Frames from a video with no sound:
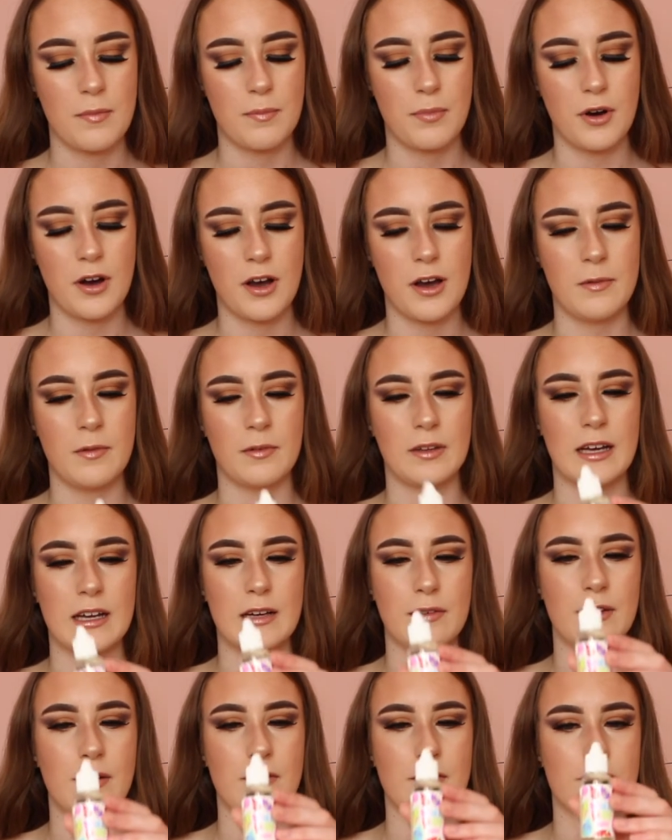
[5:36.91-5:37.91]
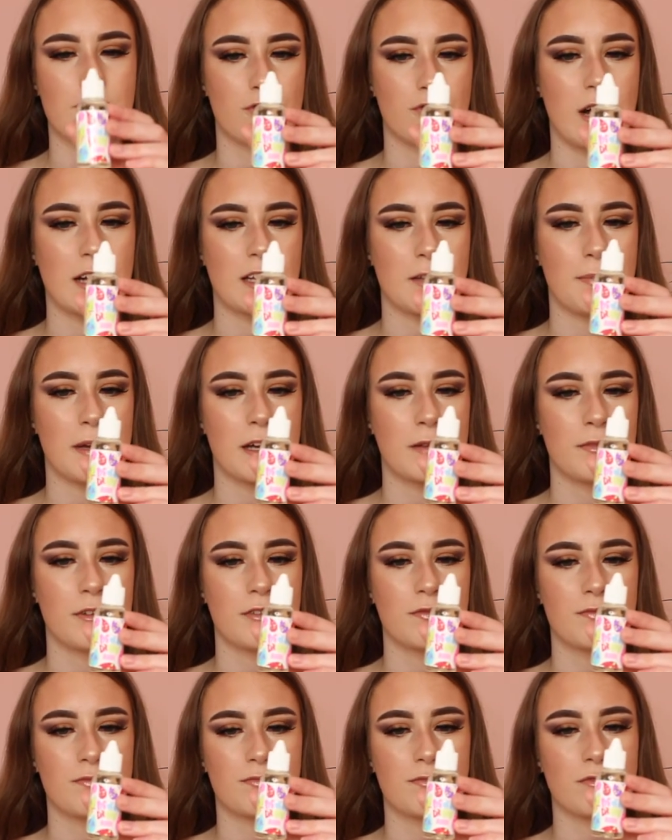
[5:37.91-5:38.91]
But um, like I've never tried the
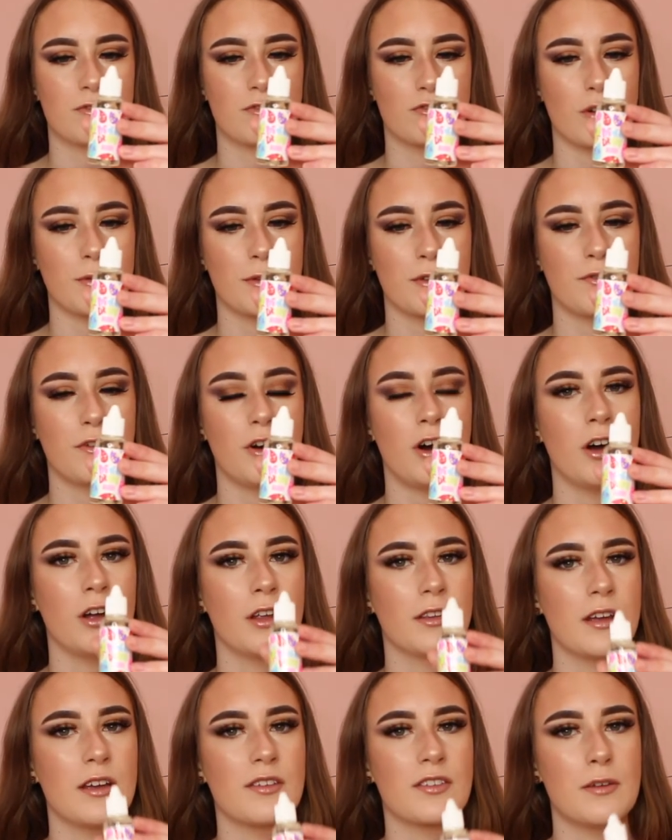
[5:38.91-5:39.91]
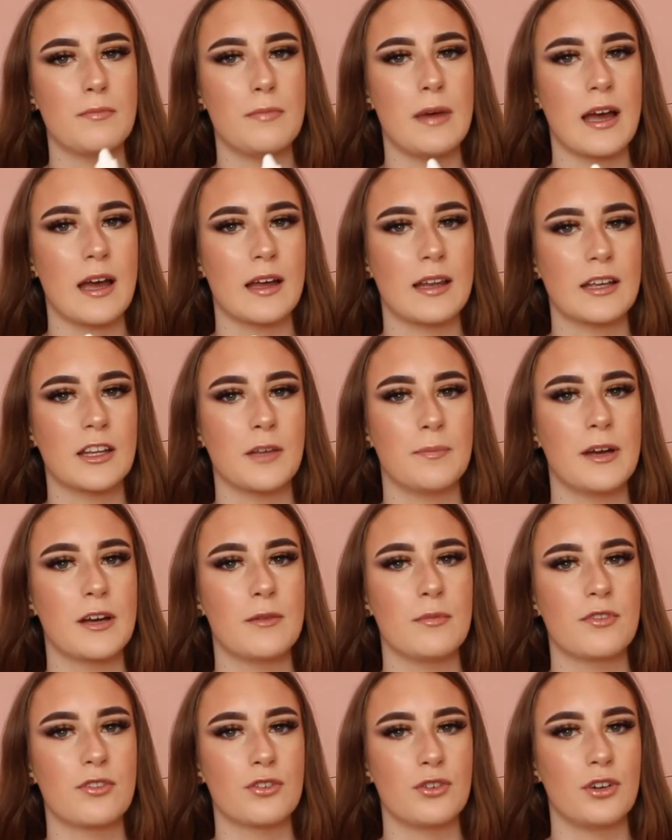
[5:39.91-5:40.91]
pigment drops before and these can make like the
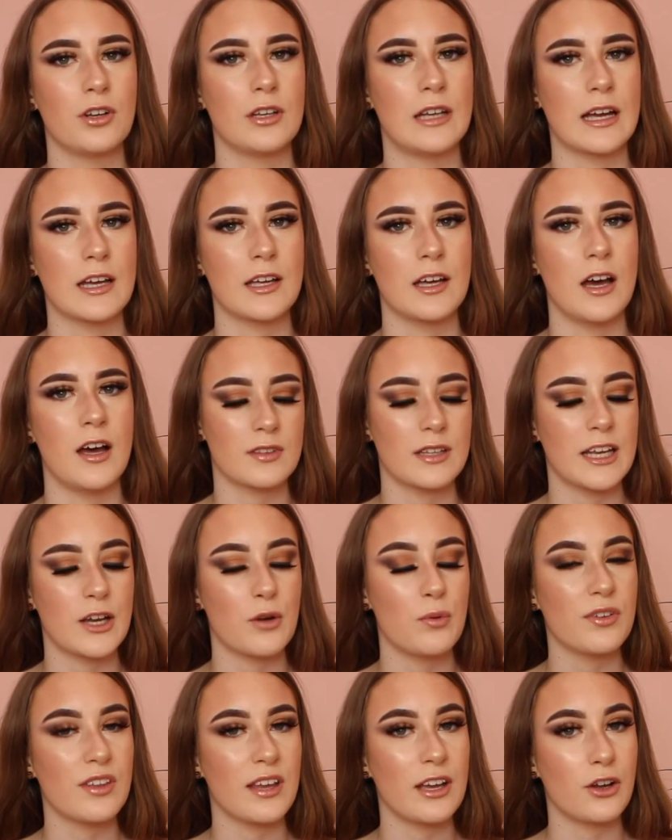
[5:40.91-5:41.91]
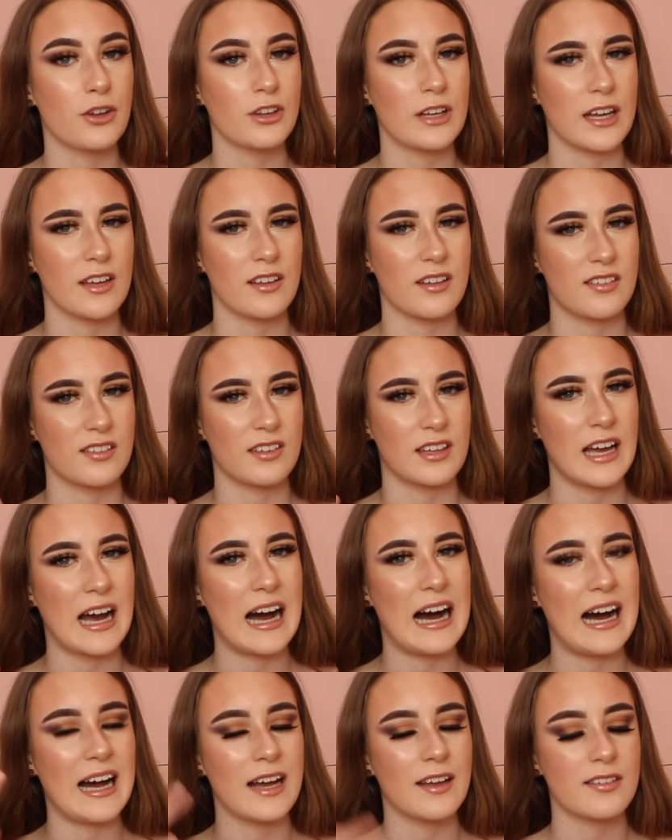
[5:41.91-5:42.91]
pigments go like a uh, liquidy on like your, your
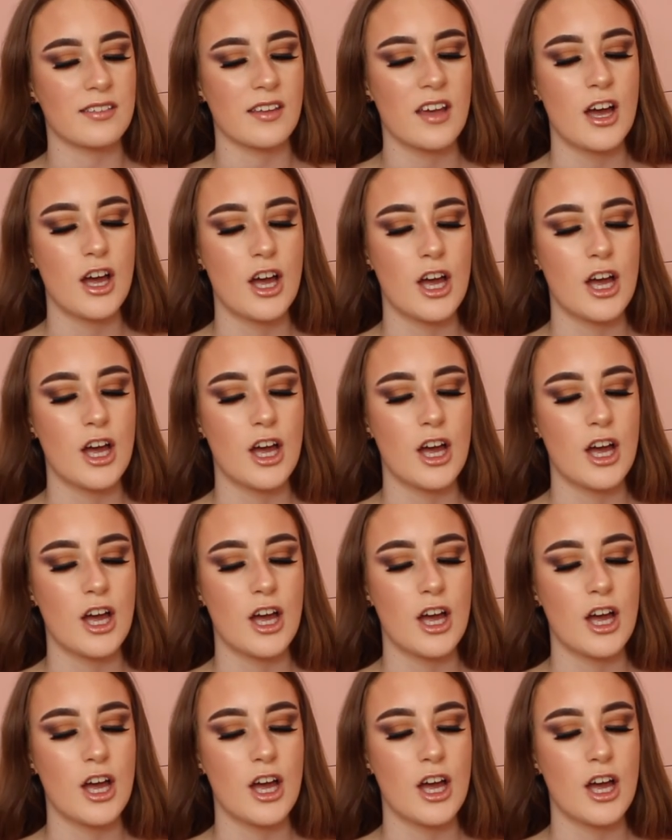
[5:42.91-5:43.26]
eyes.